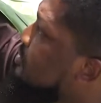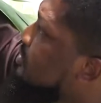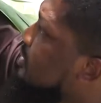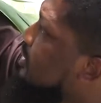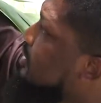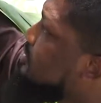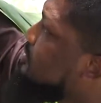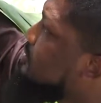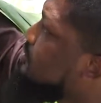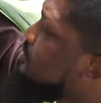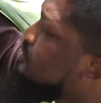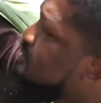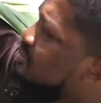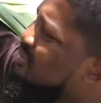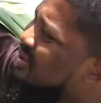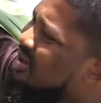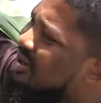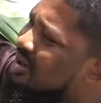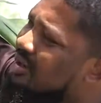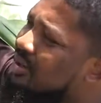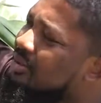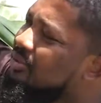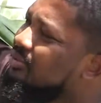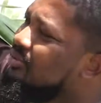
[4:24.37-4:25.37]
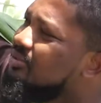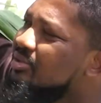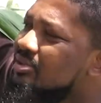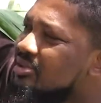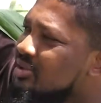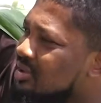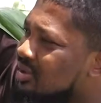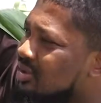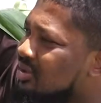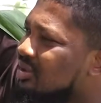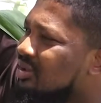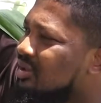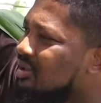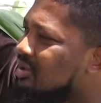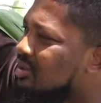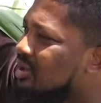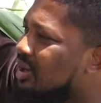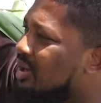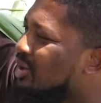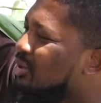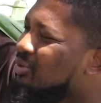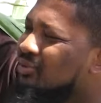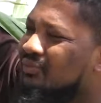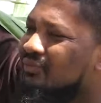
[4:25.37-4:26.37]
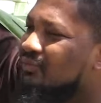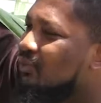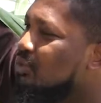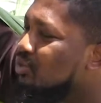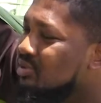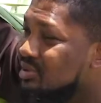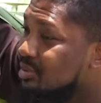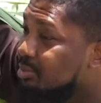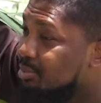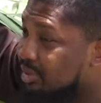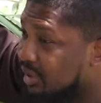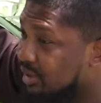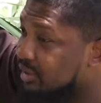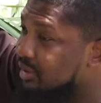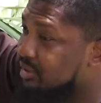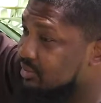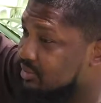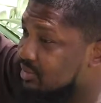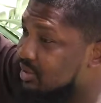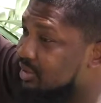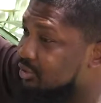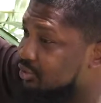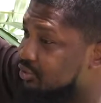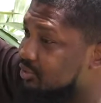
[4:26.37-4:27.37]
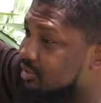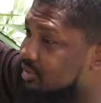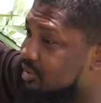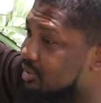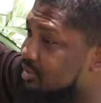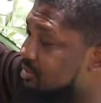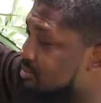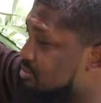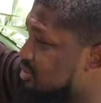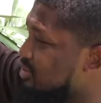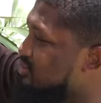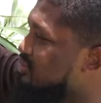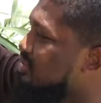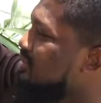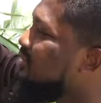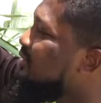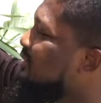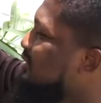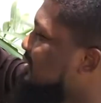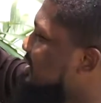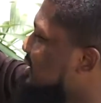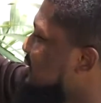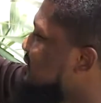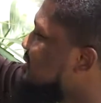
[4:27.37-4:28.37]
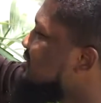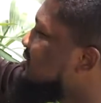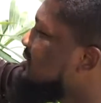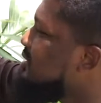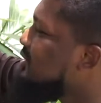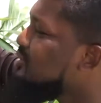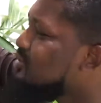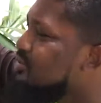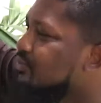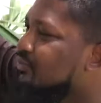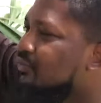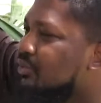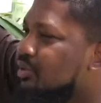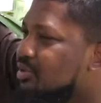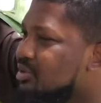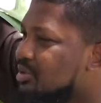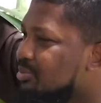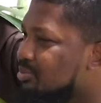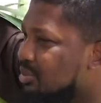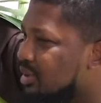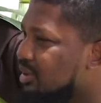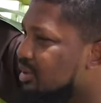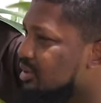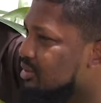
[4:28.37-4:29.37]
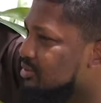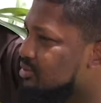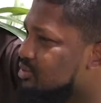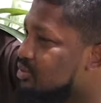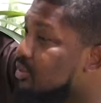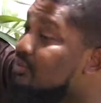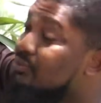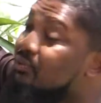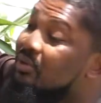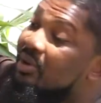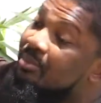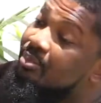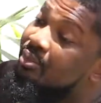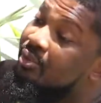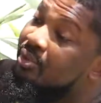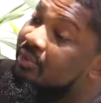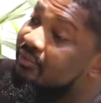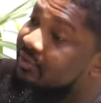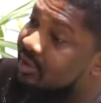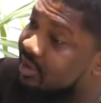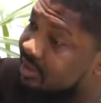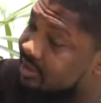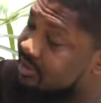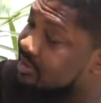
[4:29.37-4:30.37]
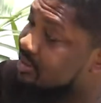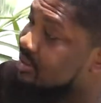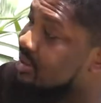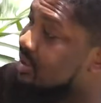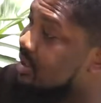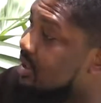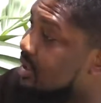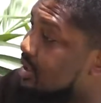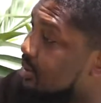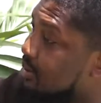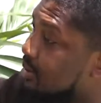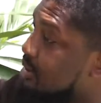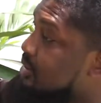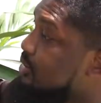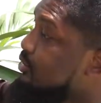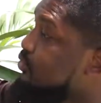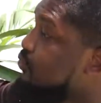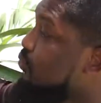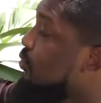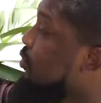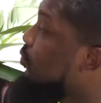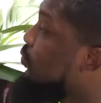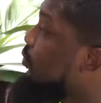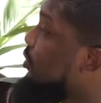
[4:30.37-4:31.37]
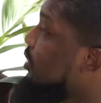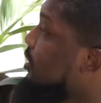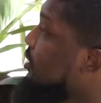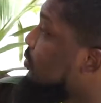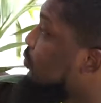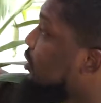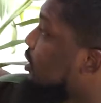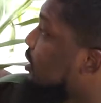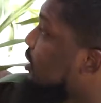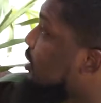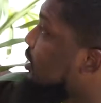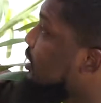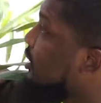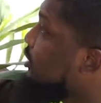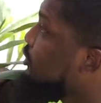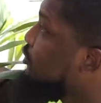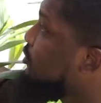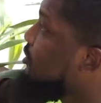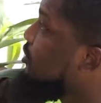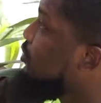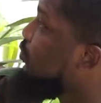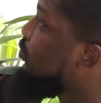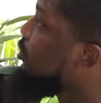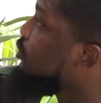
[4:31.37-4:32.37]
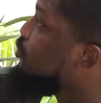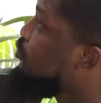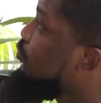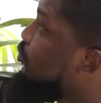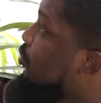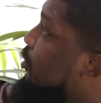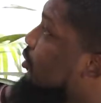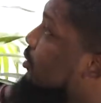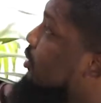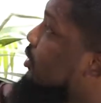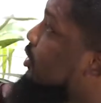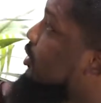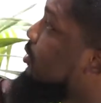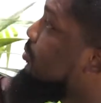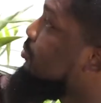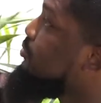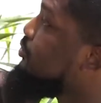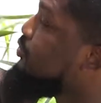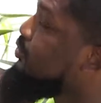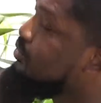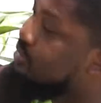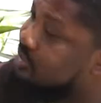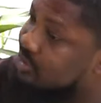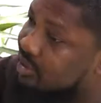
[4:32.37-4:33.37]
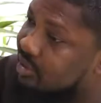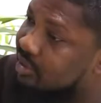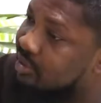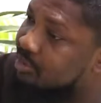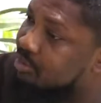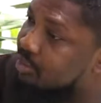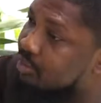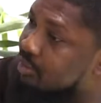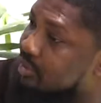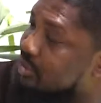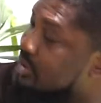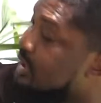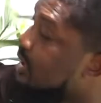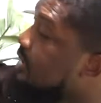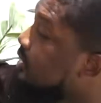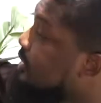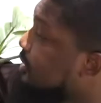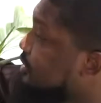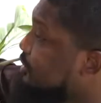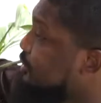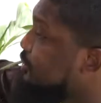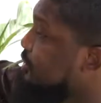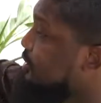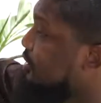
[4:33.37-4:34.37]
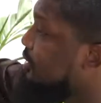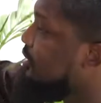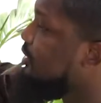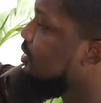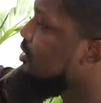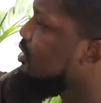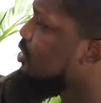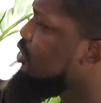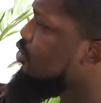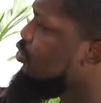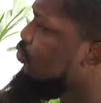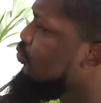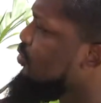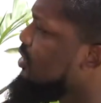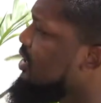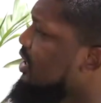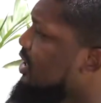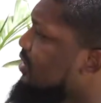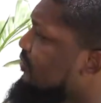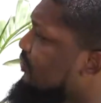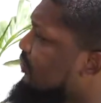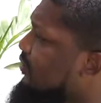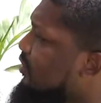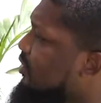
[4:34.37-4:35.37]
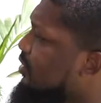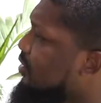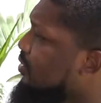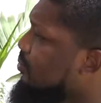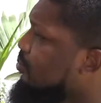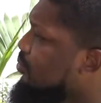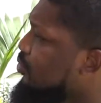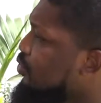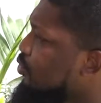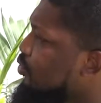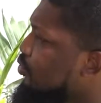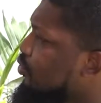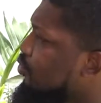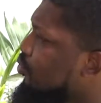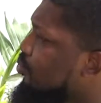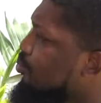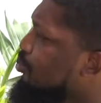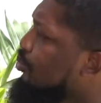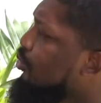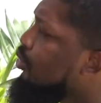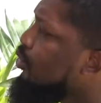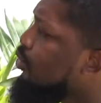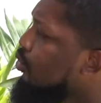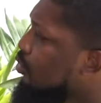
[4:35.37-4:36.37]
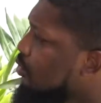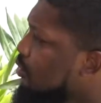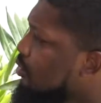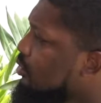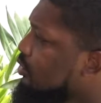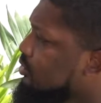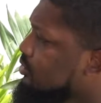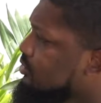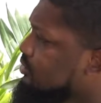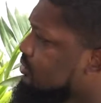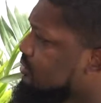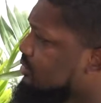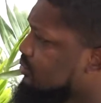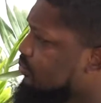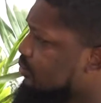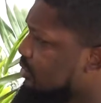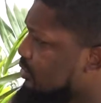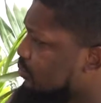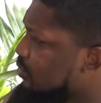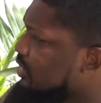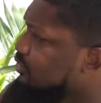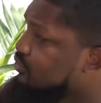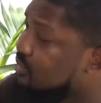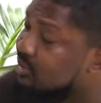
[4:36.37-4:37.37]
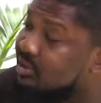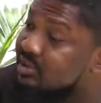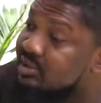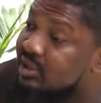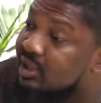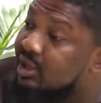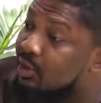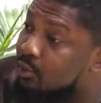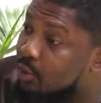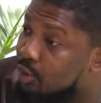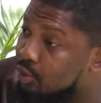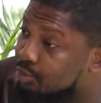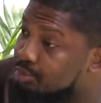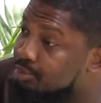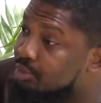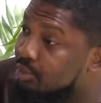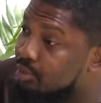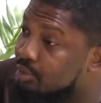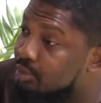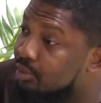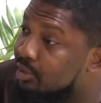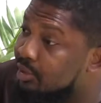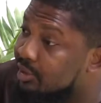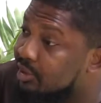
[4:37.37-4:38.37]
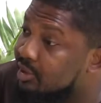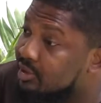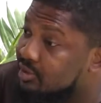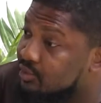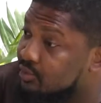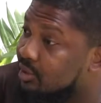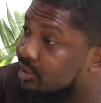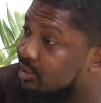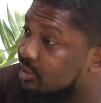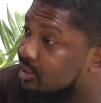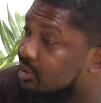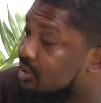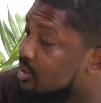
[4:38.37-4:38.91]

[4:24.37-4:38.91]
It's going to be around 40 panels, actually, between 36 to 40 panels, or even above that, because what we actually want to run sustainable energy here. We have boreholes. We actually sank our own borehole here as well.